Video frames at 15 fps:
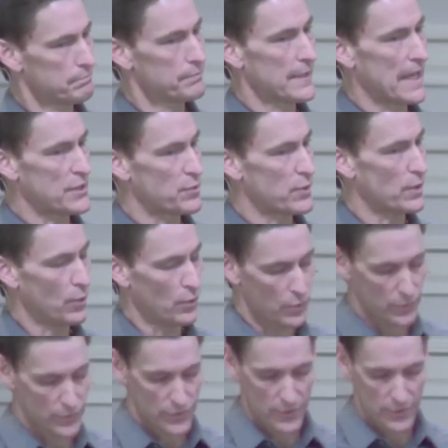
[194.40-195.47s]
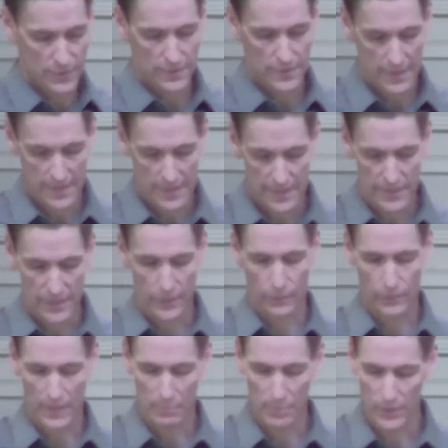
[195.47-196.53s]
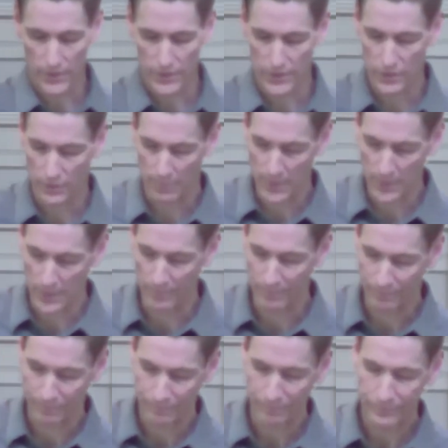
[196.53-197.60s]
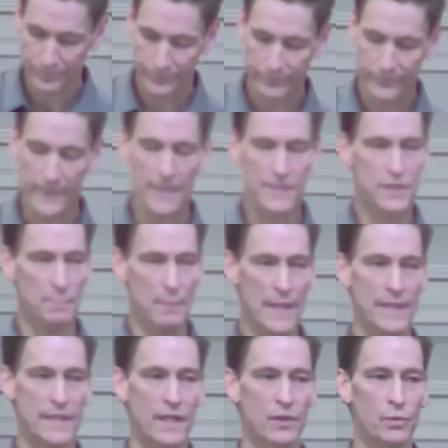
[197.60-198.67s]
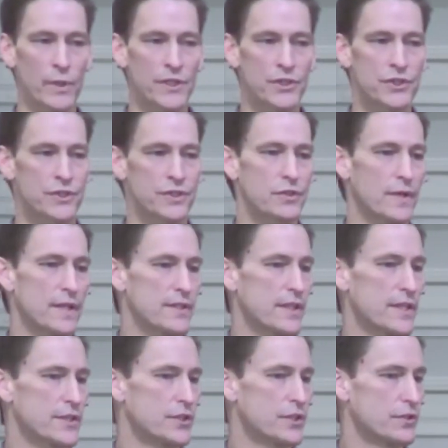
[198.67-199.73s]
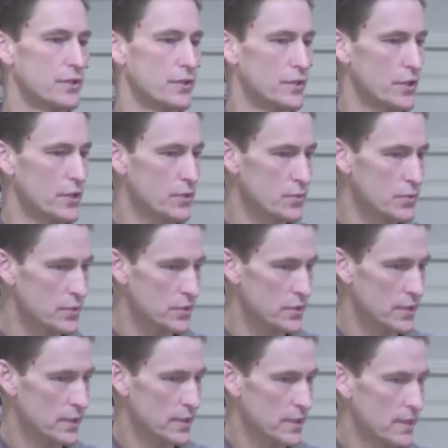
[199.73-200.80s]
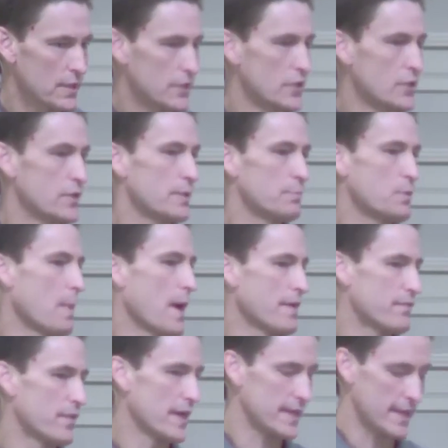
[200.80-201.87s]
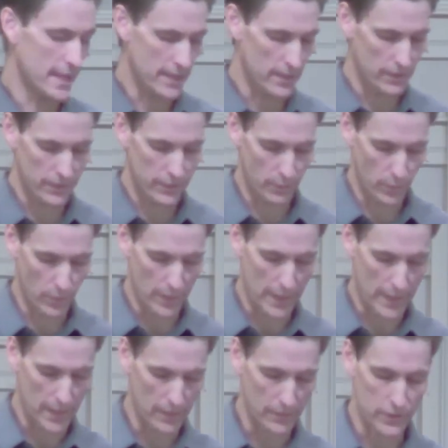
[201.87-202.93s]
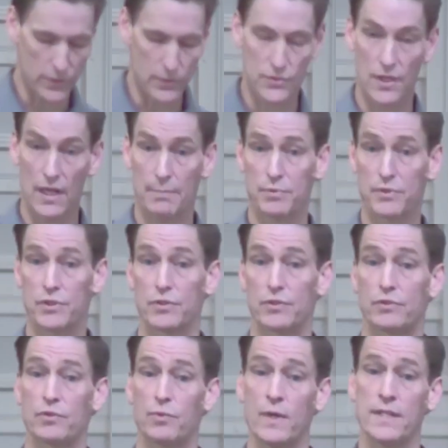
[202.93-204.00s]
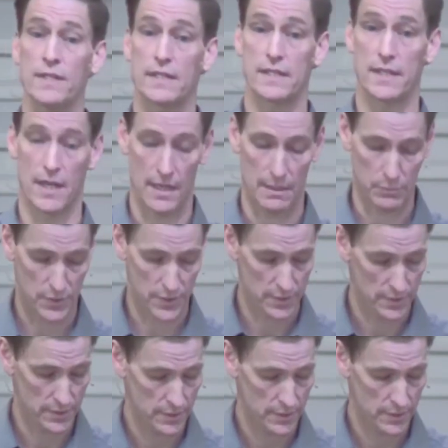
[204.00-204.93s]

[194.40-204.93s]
That's what it holds in these little red books in your pew. Depending on which translation you use, you might find hell, the word hell, used up to 20 times.